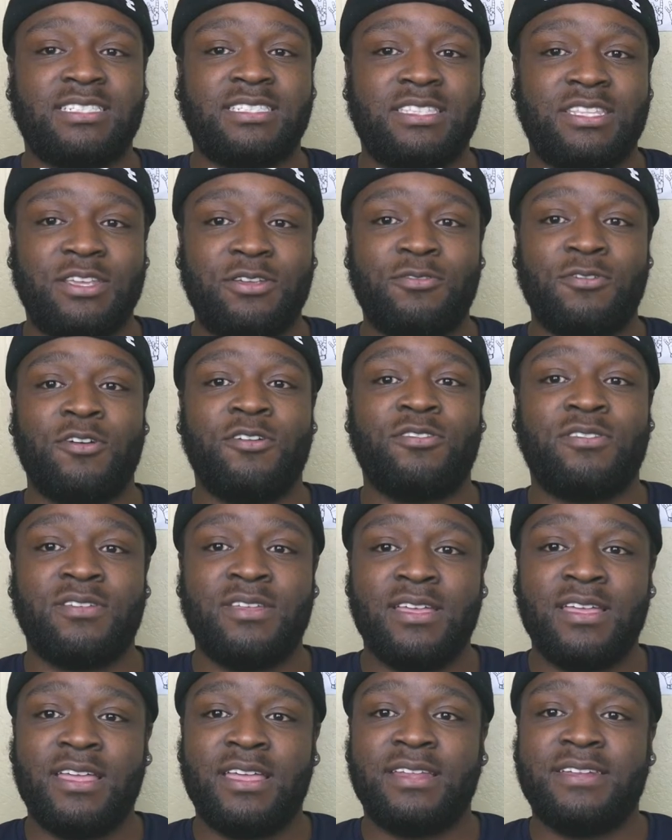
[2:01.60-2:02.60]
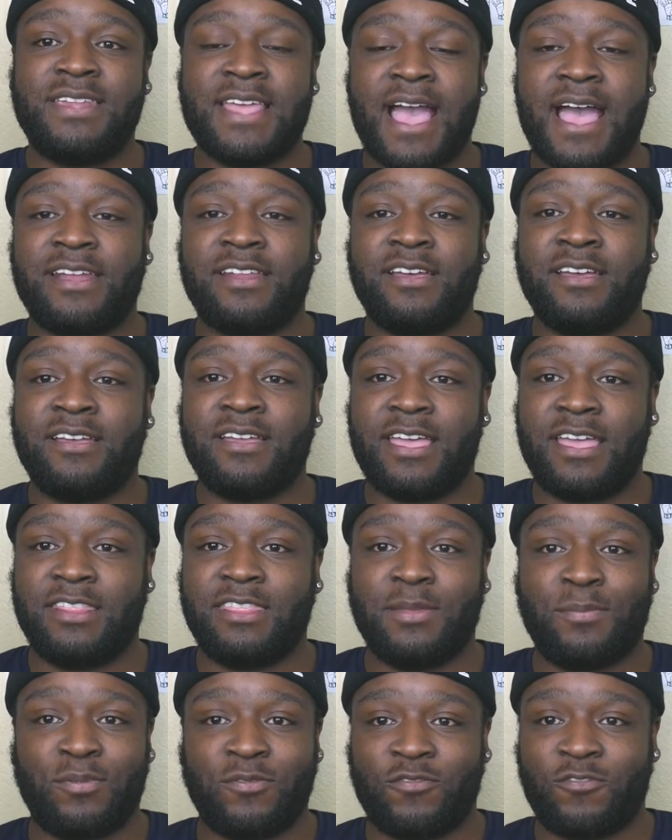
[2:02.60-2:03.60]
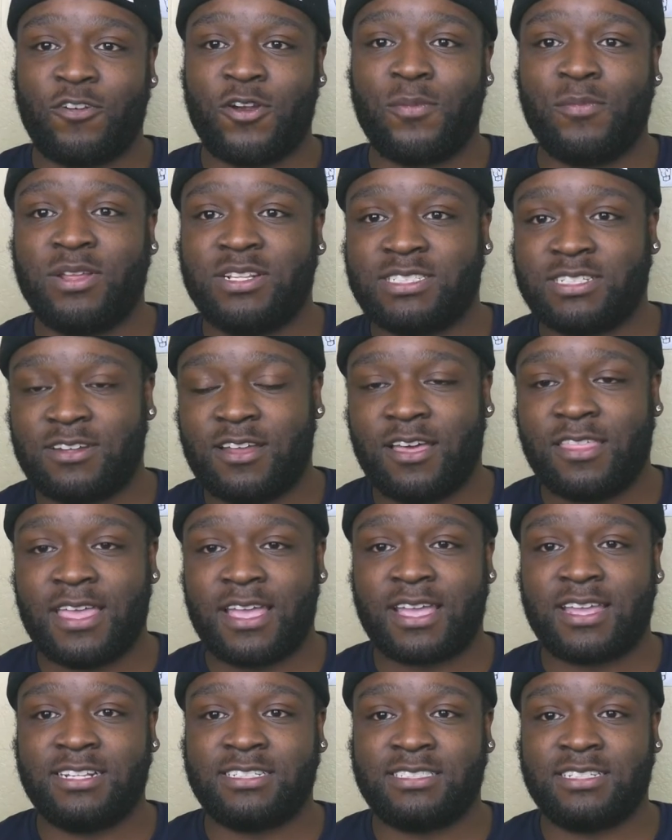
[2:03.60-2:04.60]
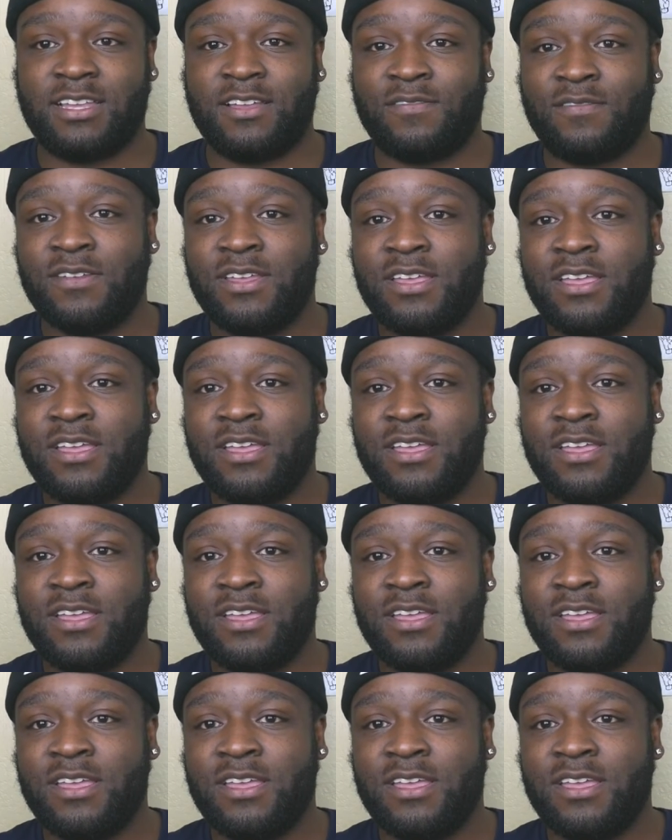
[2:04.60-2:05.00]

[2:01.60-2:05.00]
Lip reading: the growth data and the performance and all that kind of stuff.